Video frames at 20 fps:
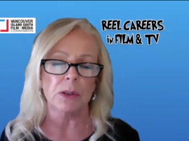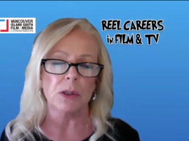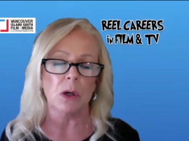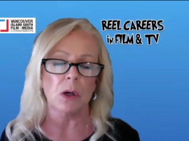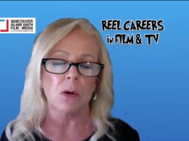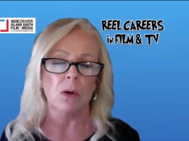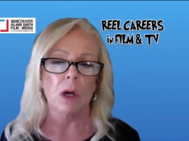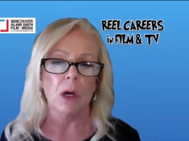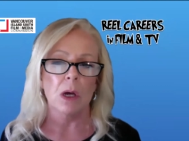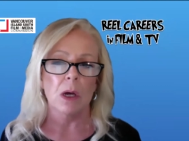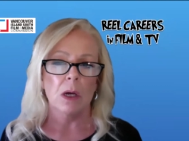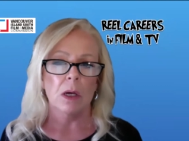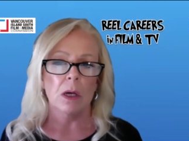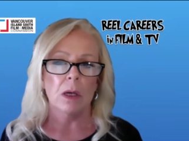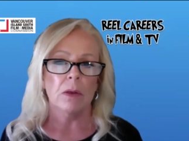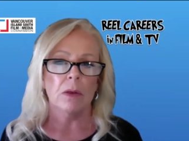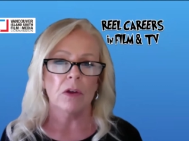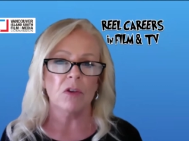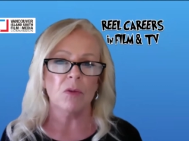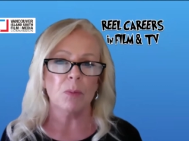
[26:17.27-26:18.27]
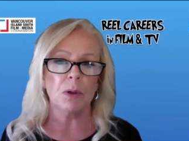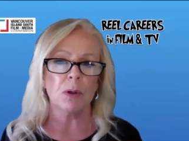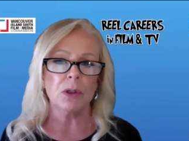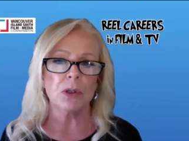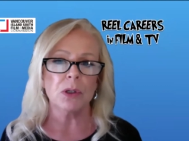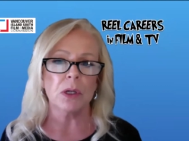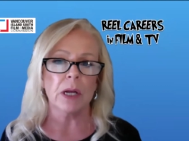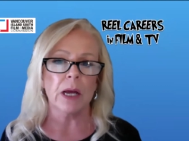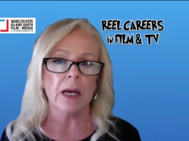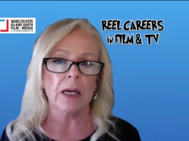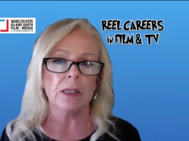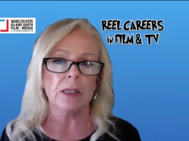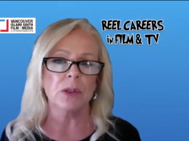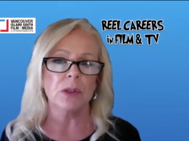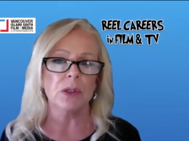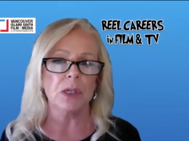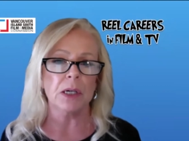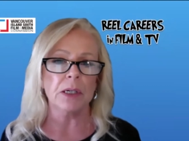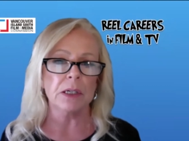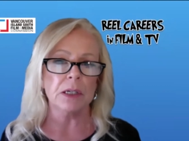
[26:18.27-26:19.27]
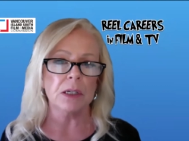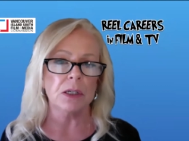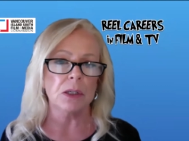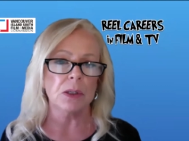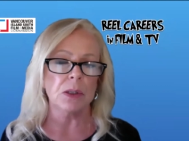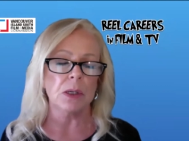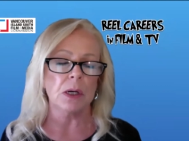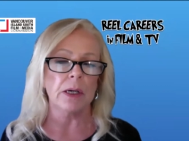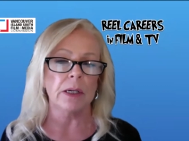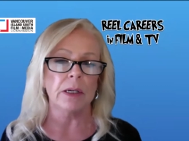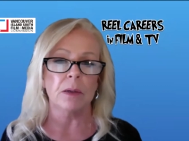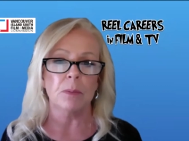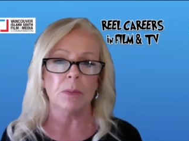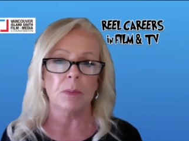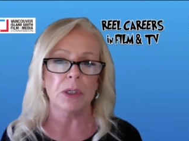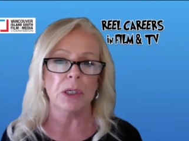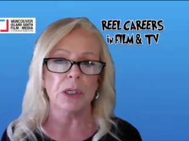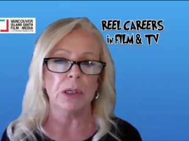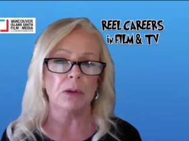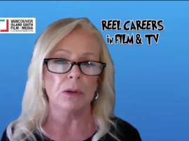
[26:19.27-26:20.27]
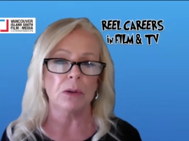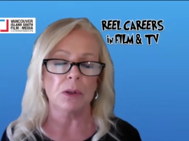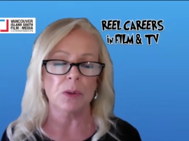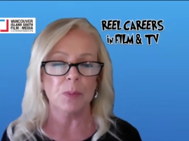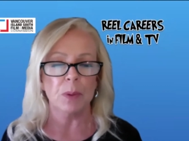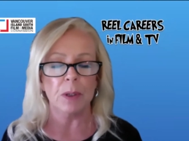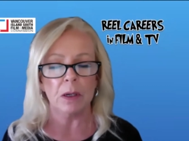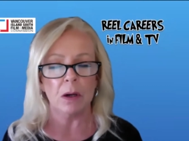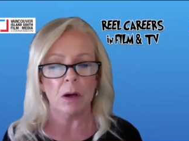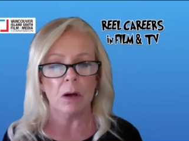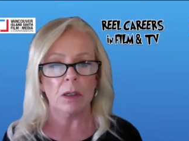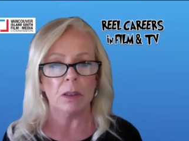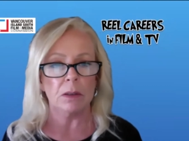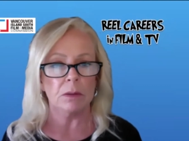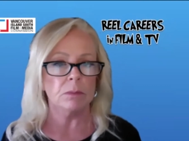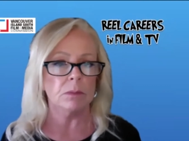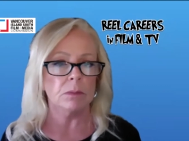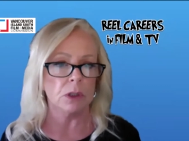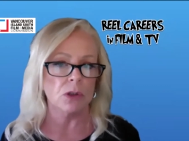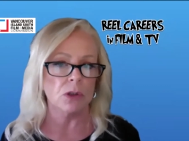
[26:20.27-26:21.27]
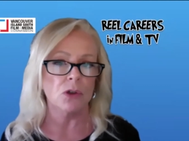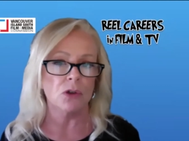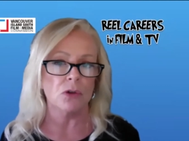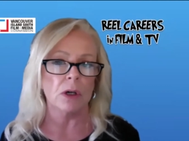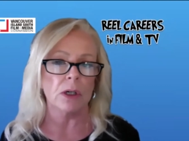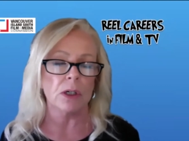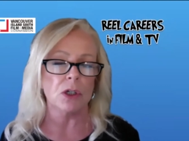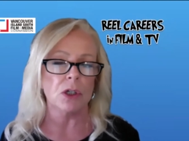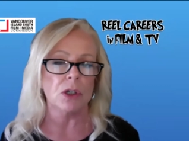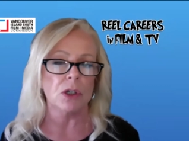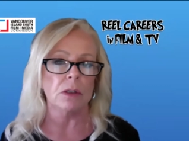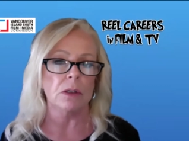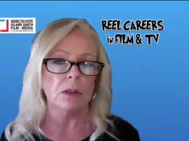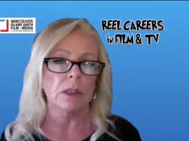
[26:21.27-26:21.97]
So this person has studied design and materials, but not construction.